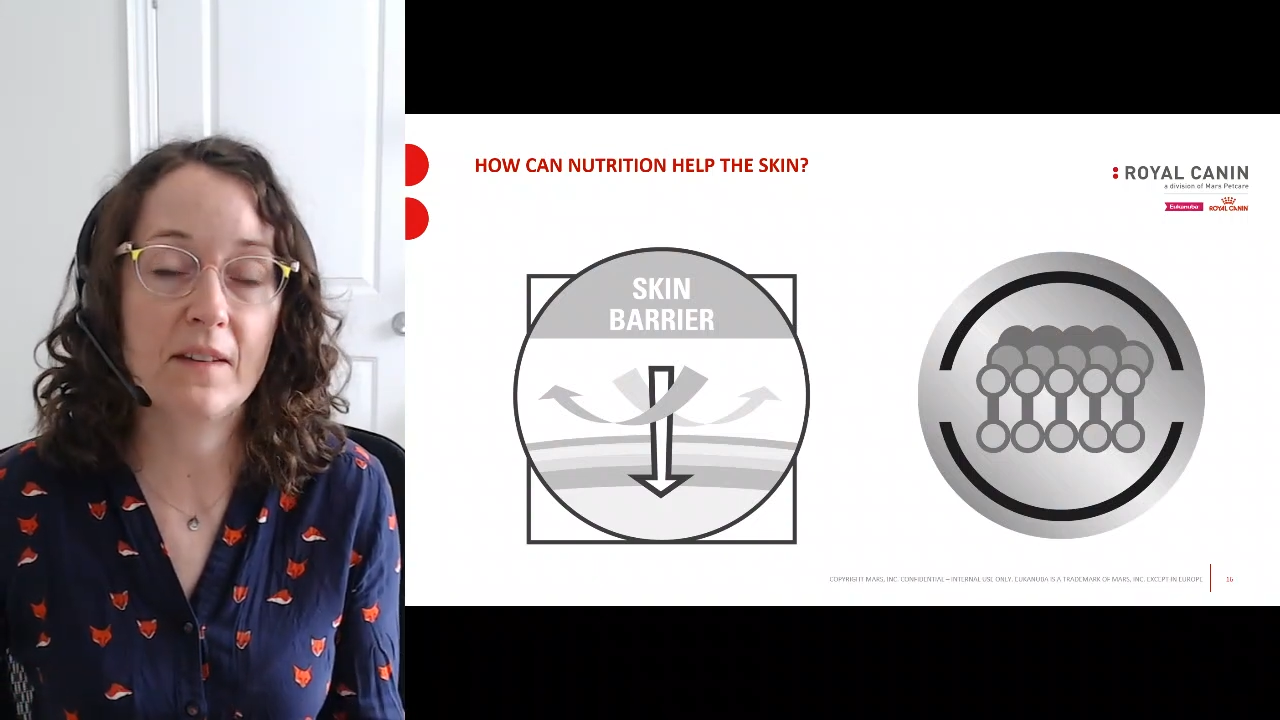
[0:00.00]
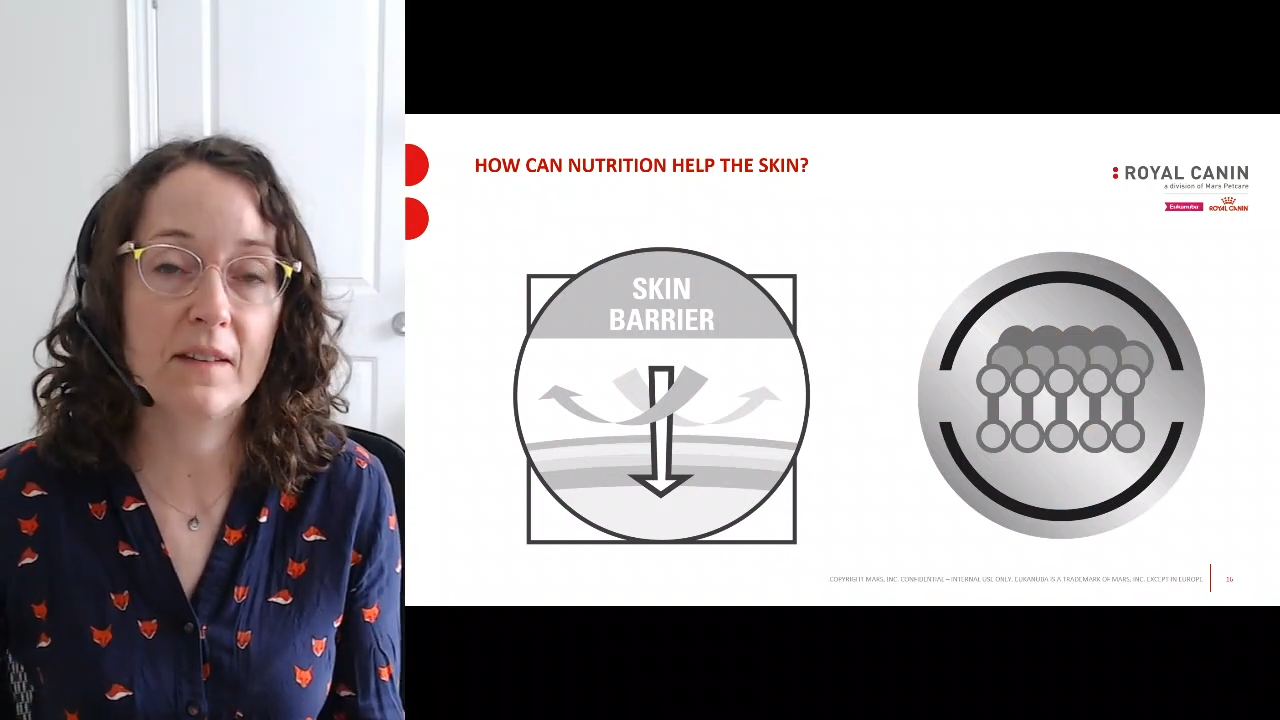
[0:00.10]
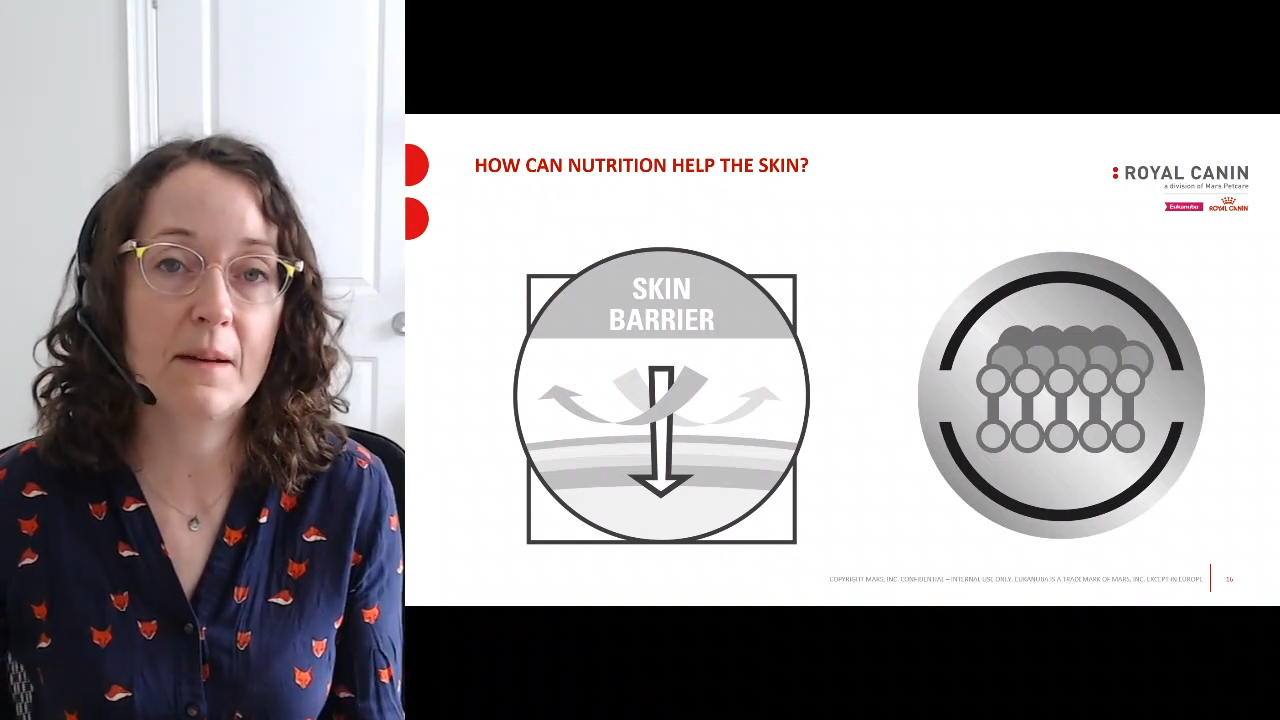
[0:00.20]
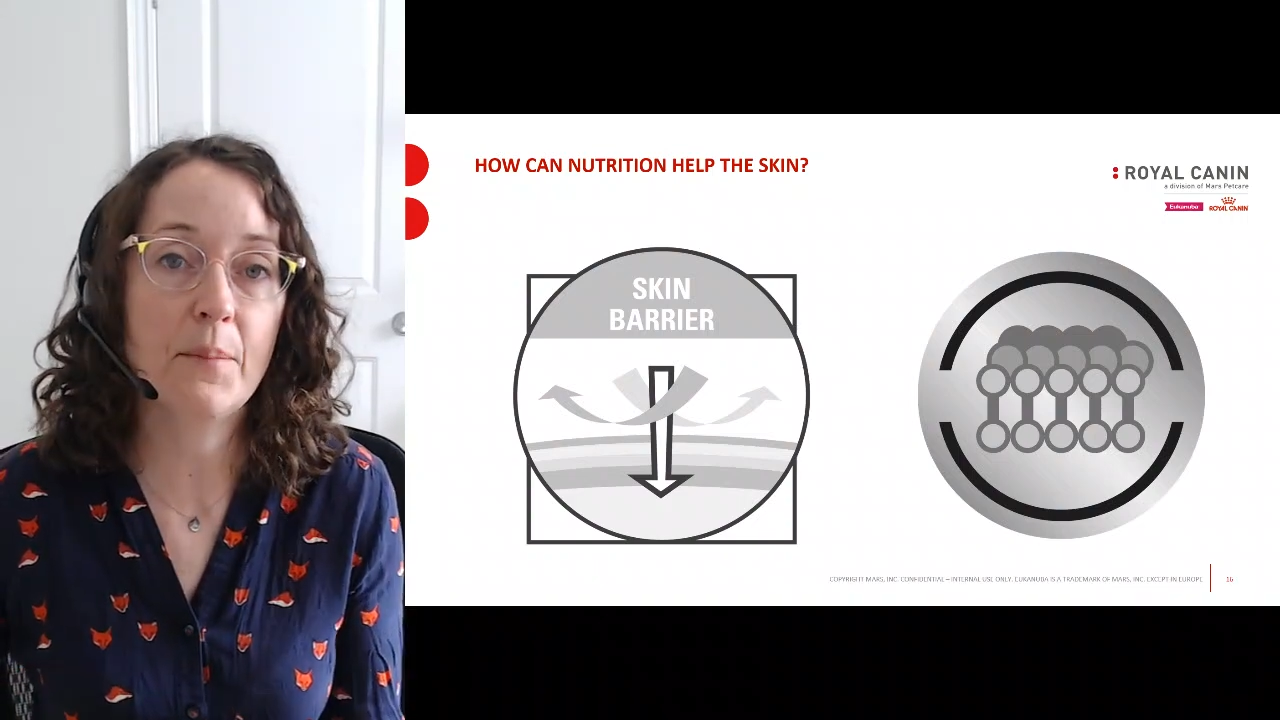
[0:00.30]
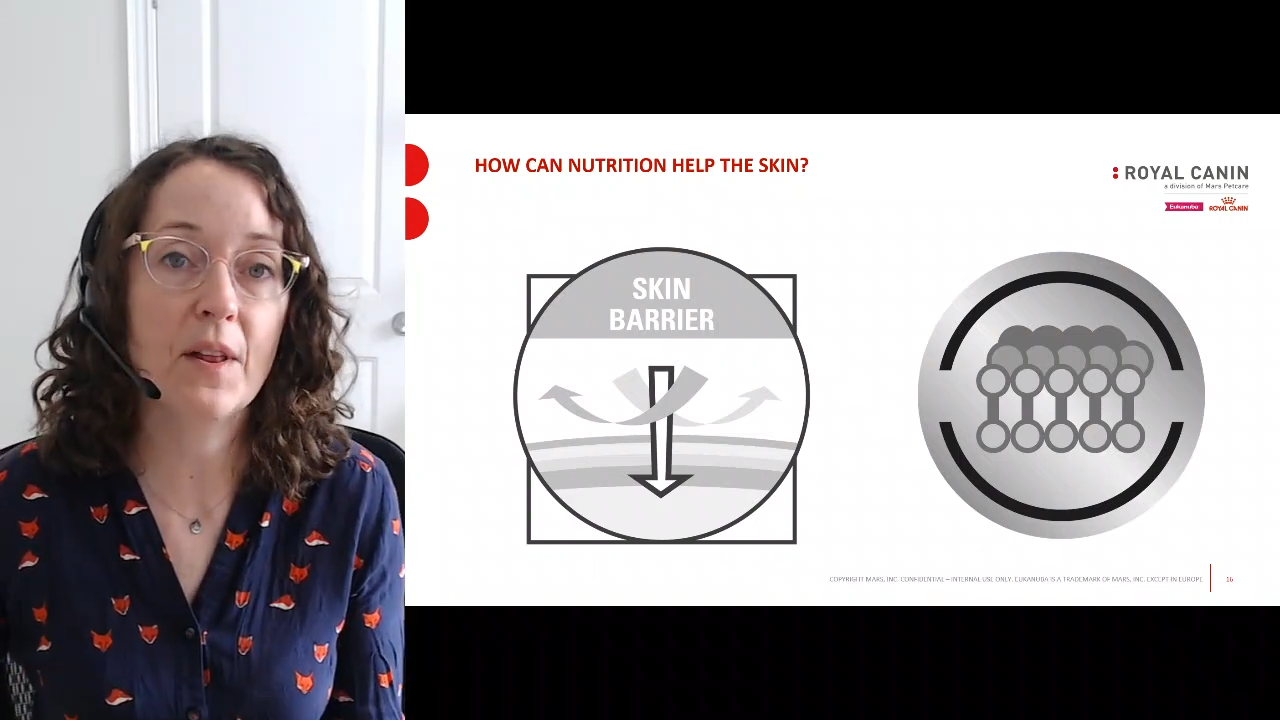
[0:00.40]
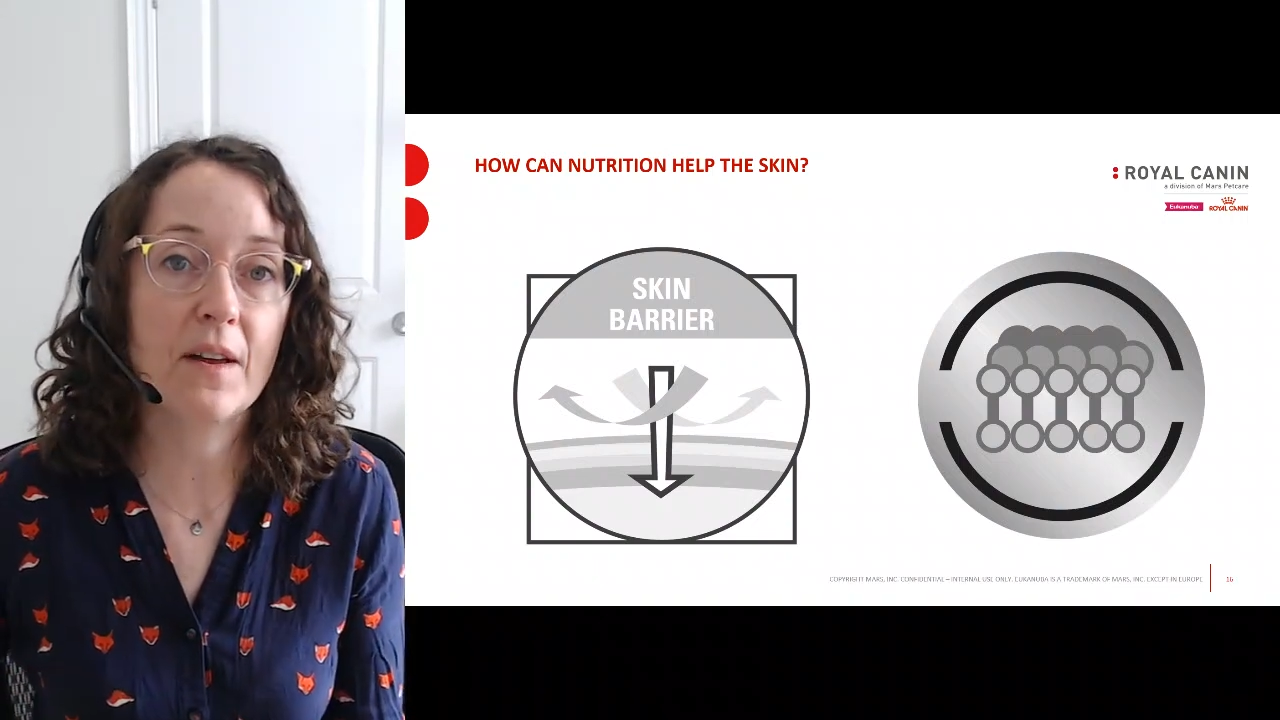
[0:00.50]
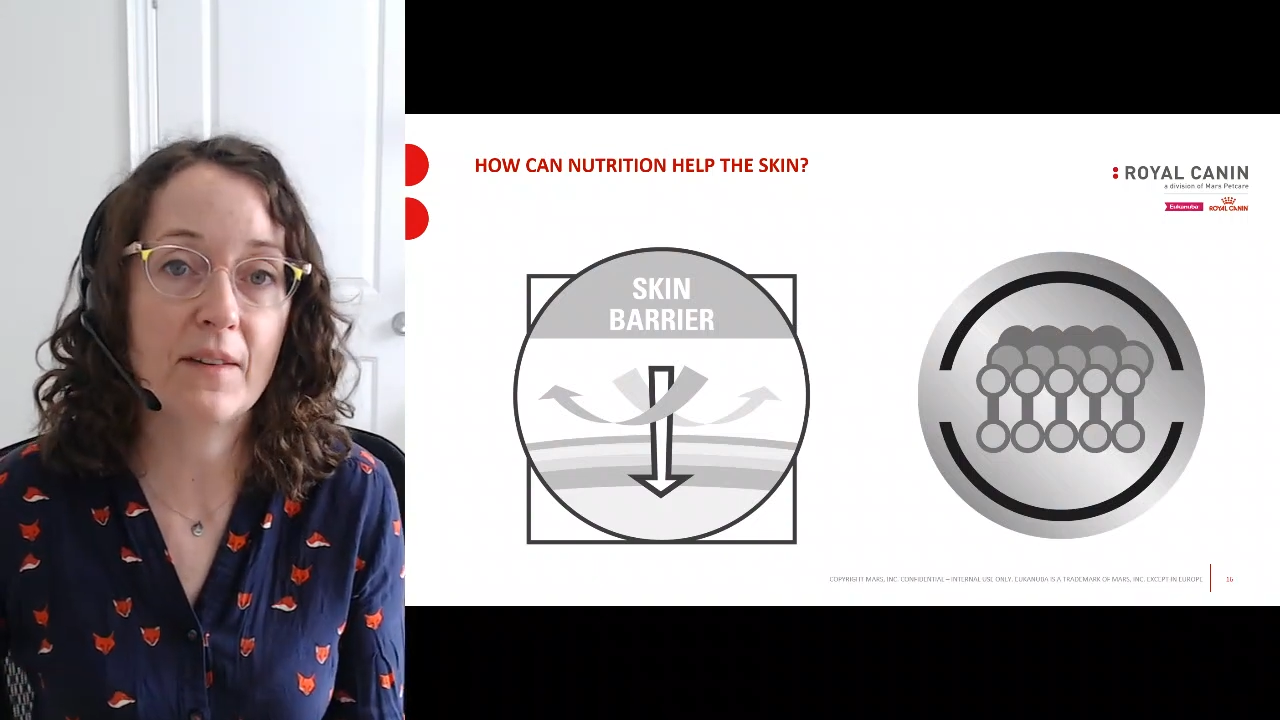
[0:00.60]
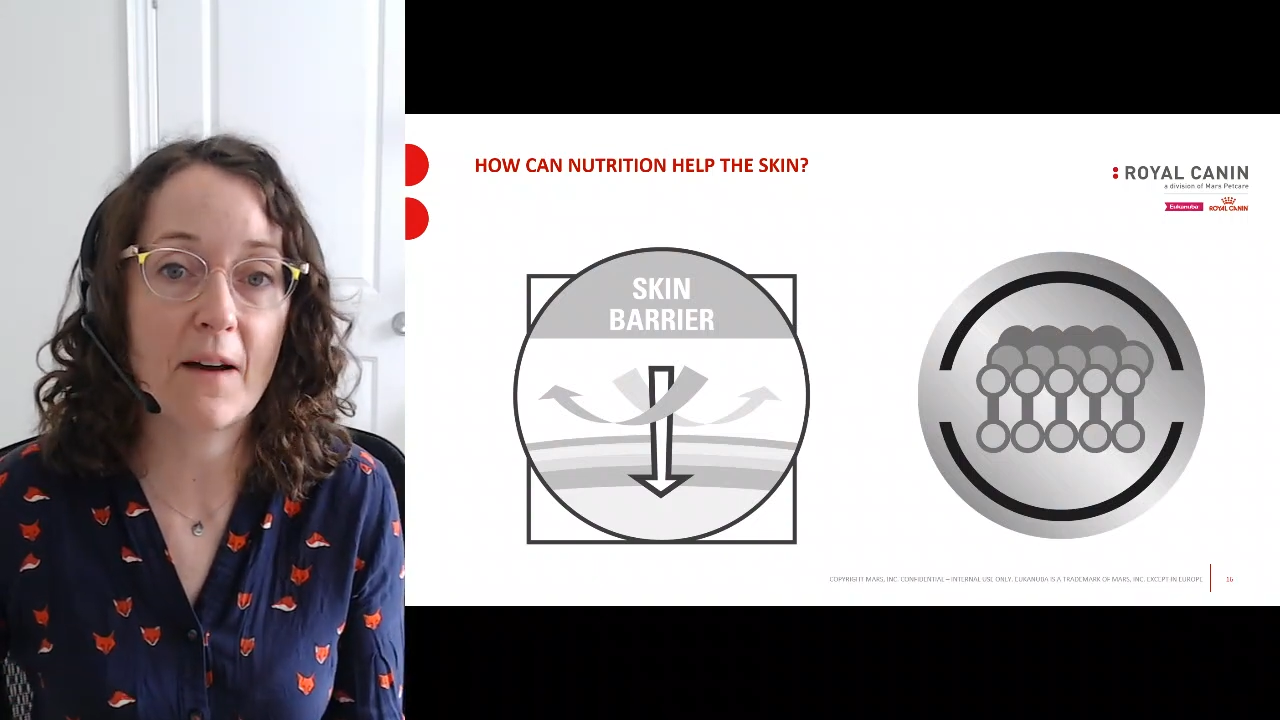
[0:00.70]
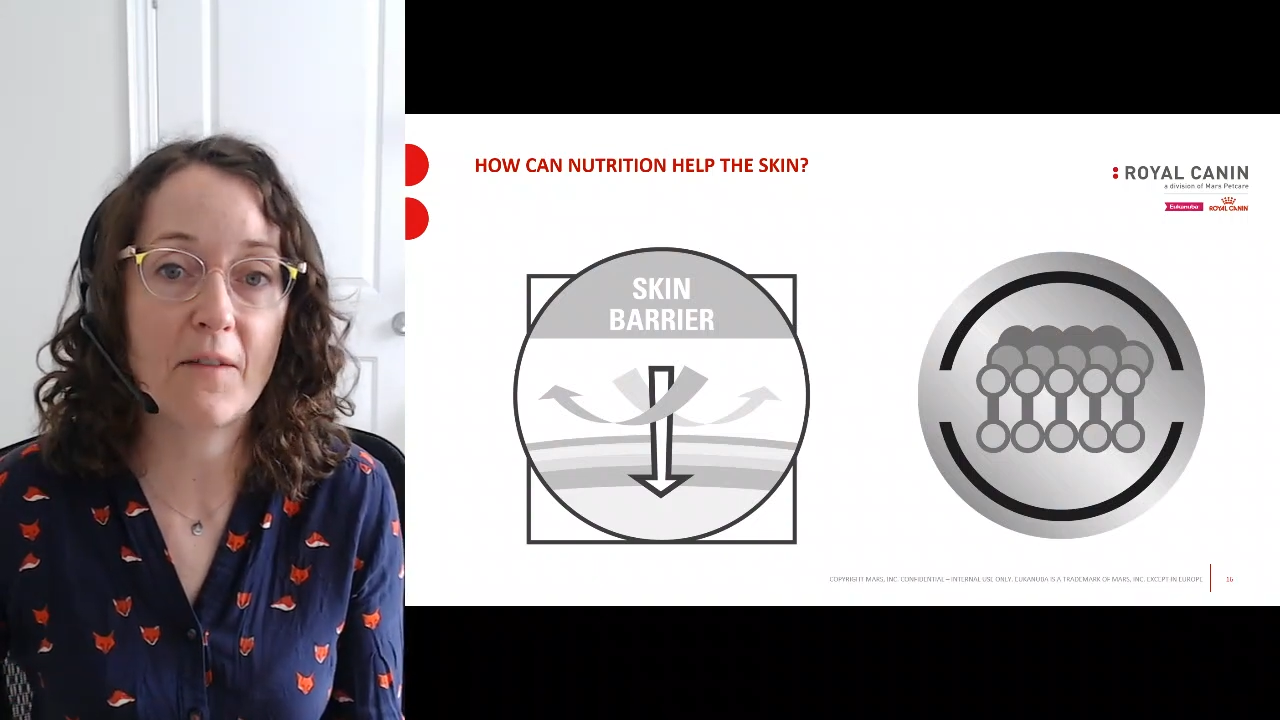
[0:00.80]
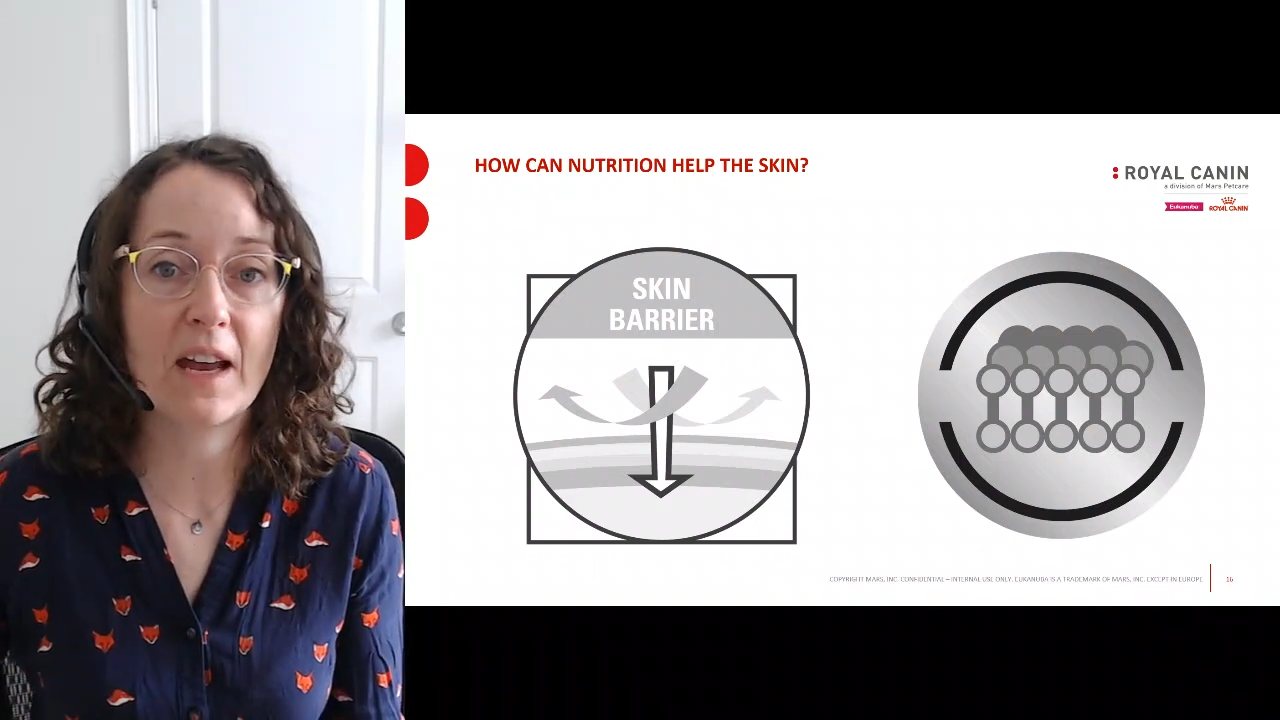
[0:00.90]
simple as
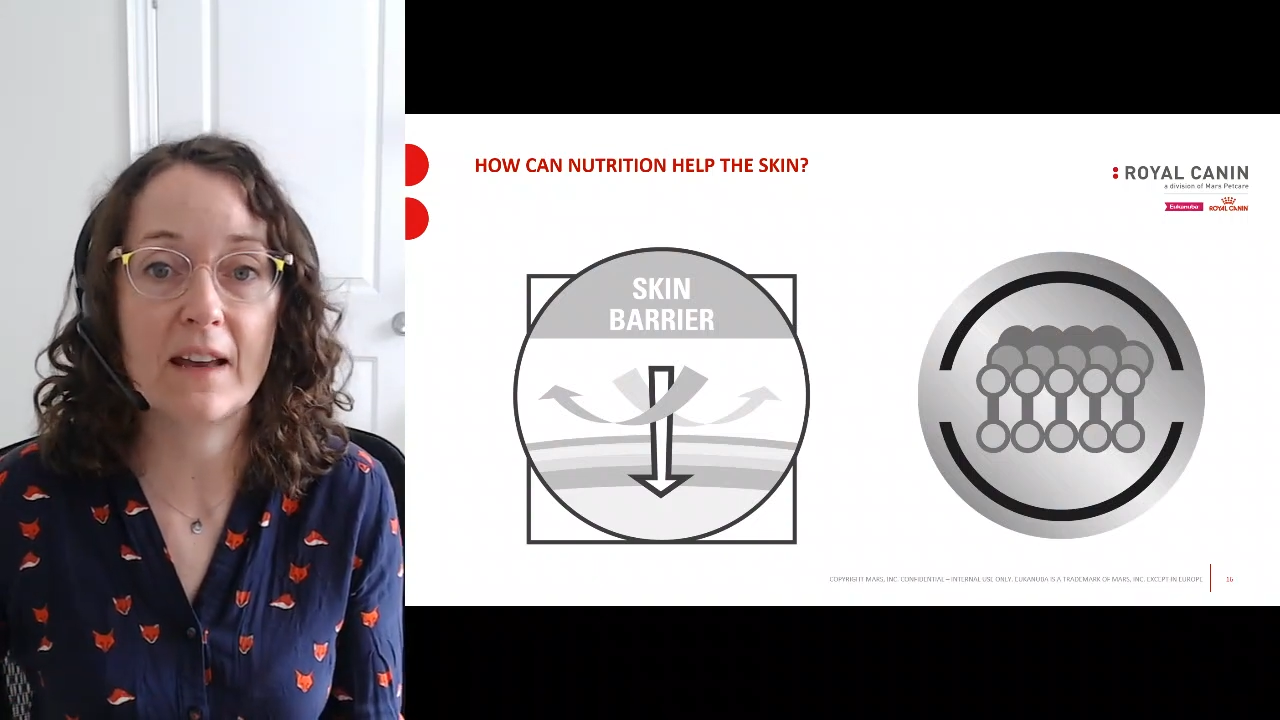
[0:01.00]
having a